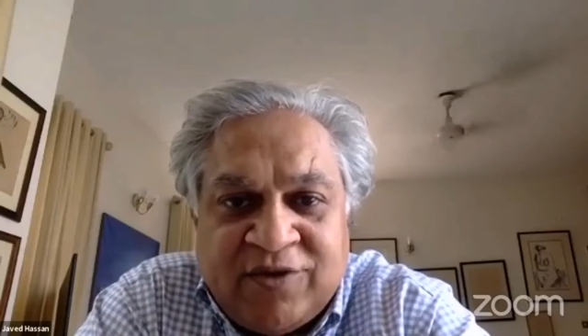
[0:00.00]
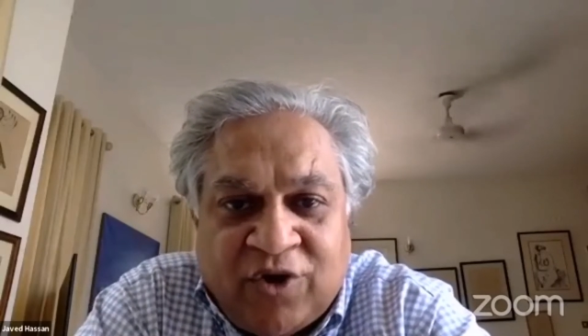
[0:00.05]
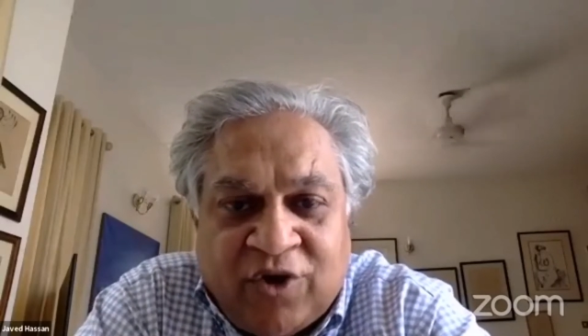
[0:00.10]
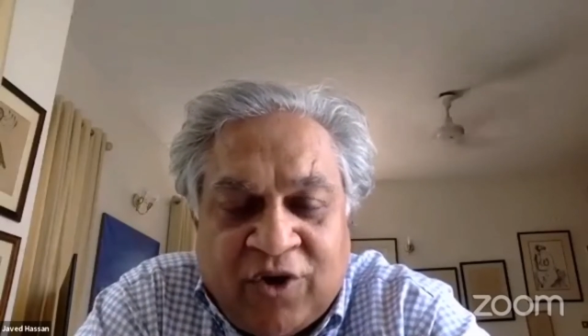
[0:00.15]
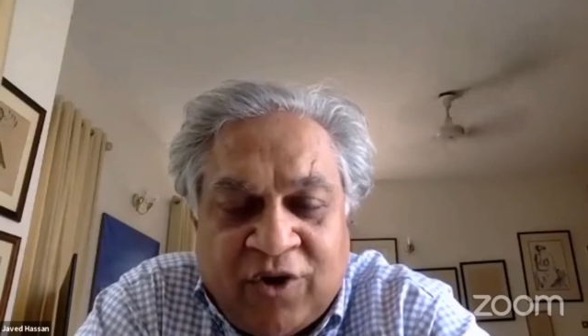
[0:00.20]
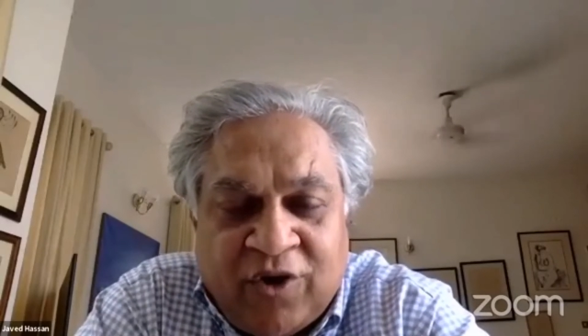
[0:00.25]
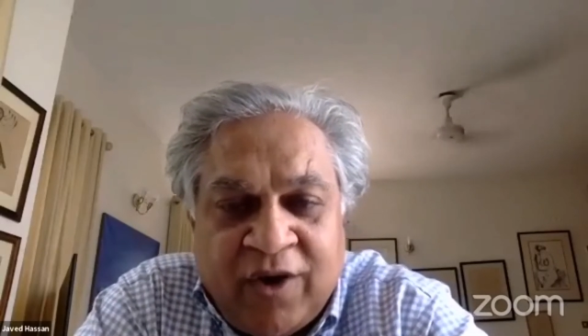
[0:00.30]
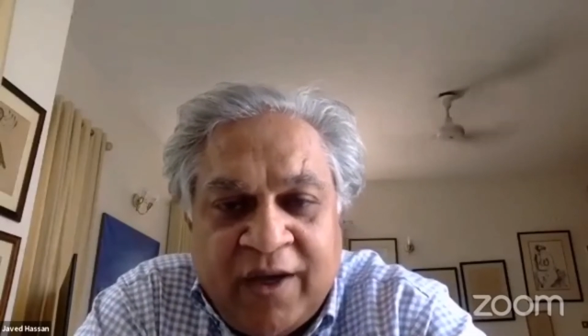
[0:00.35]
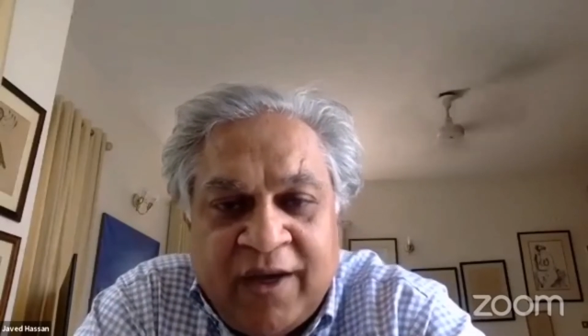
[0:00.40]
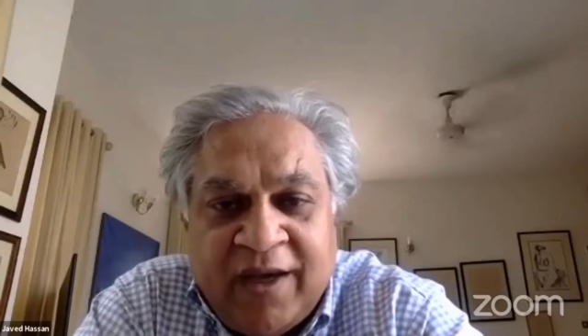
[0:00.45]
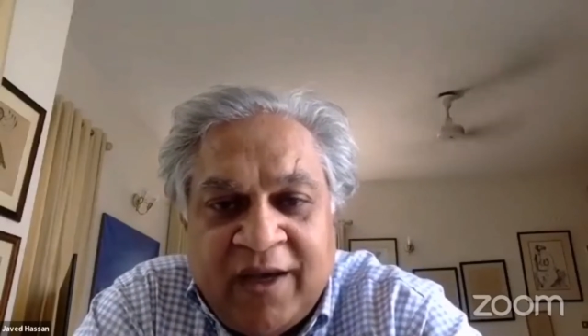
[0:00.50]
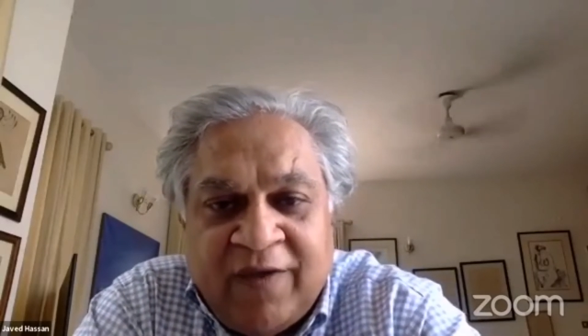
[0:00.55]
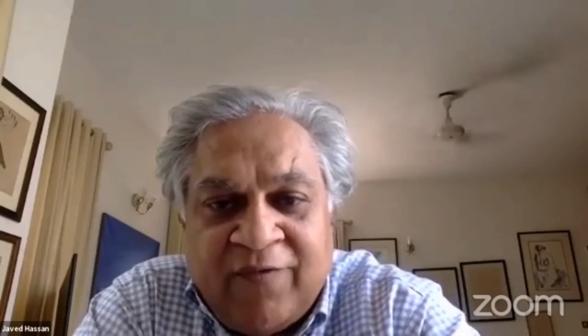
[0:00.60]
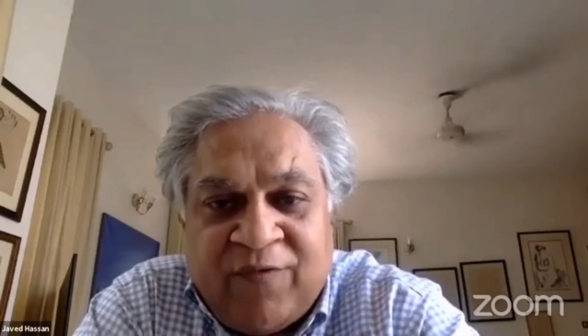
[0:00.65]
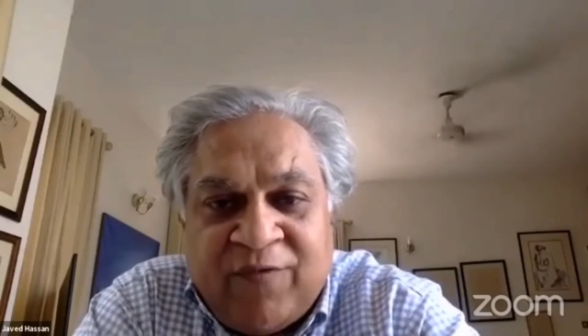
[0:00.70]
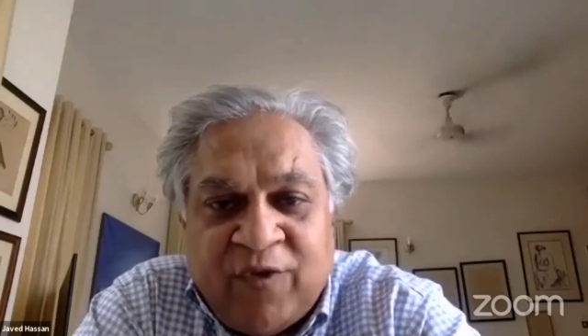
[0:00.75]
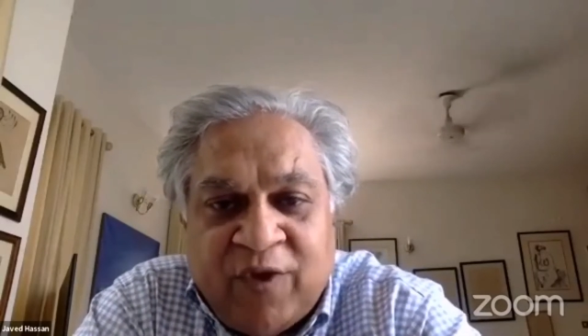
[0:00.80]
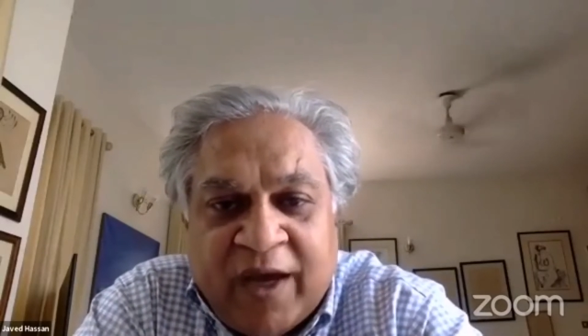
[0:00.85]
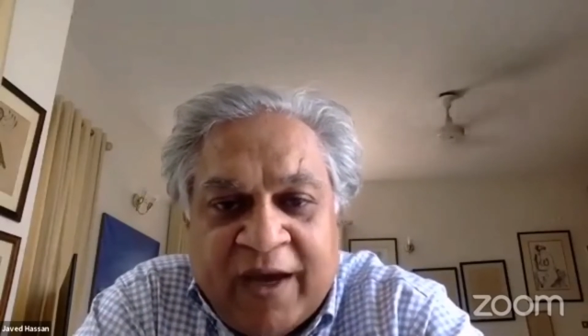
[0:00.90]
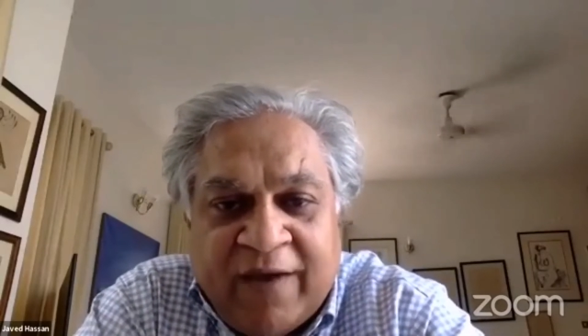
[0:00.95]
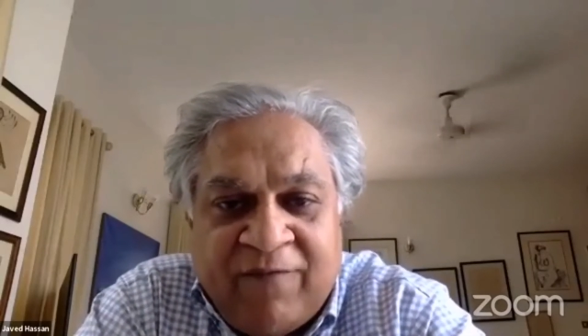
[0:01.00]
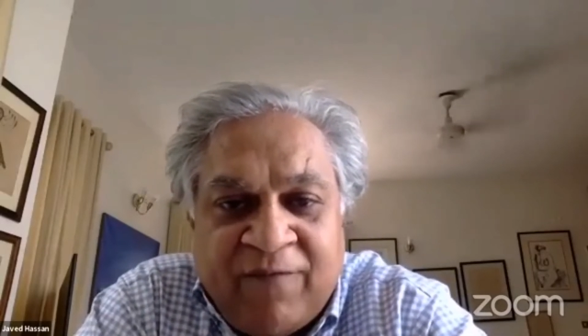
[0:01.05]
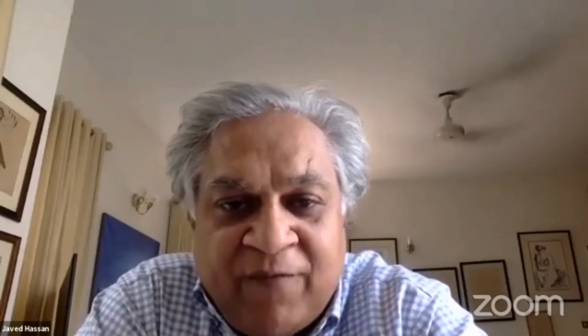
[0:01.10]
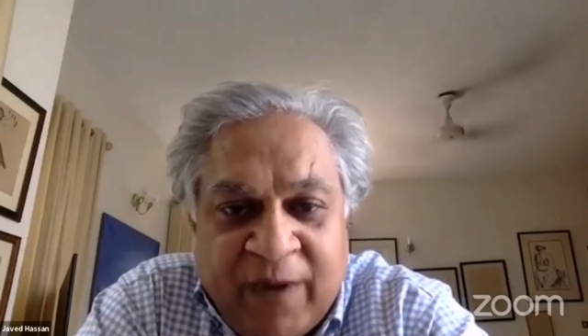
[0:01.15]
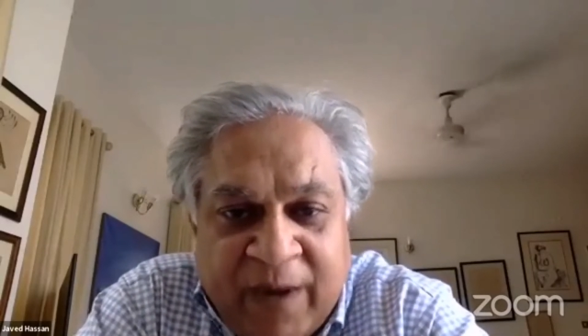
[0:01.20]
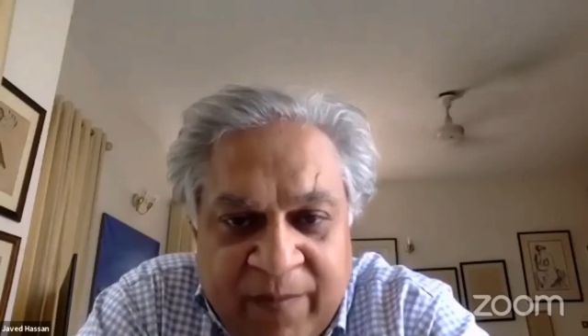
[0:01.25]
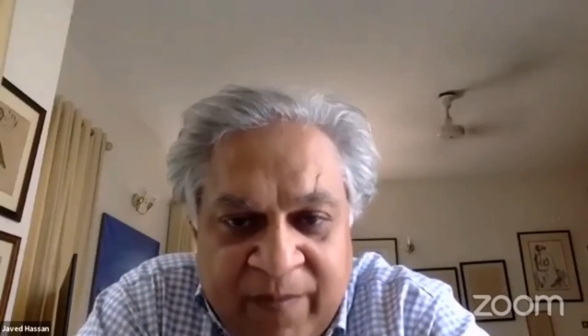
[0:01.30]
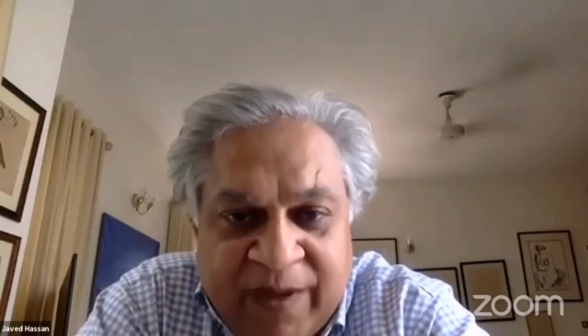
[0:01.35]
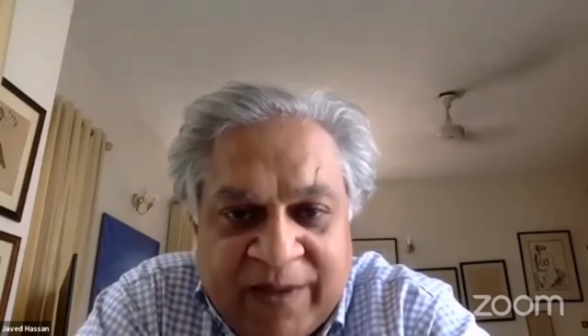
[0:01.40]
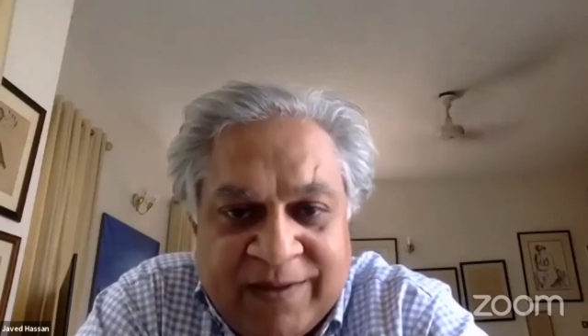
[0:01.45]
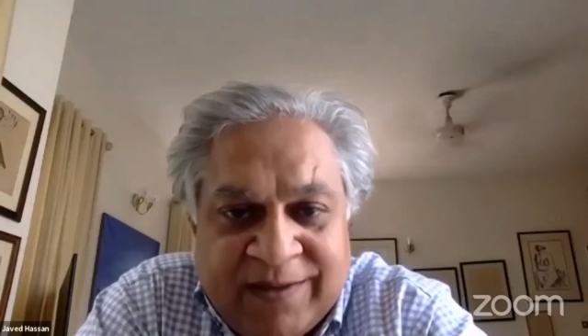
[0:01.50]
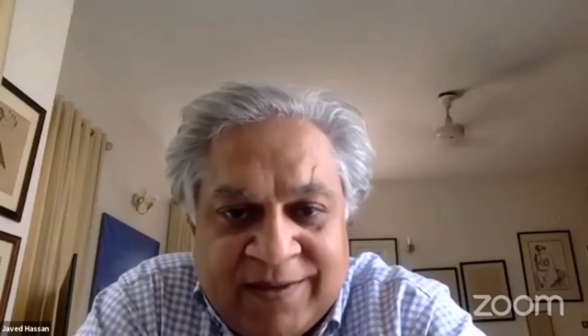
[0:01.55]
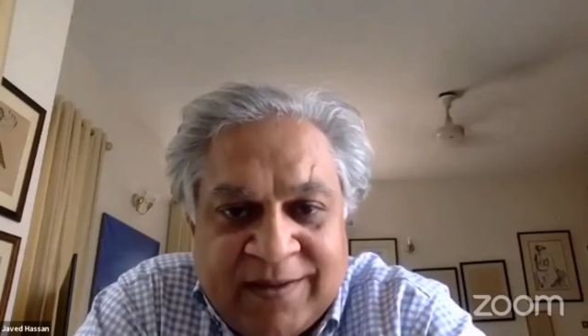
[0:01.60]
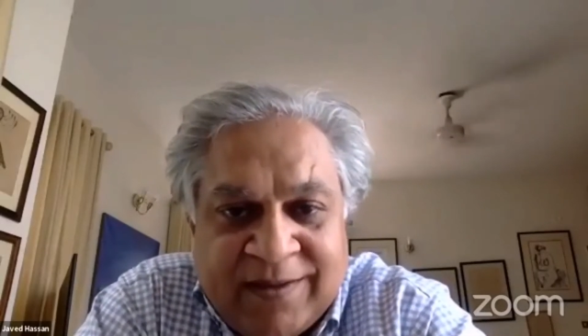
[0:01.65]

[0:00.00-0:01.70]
or if you have verbal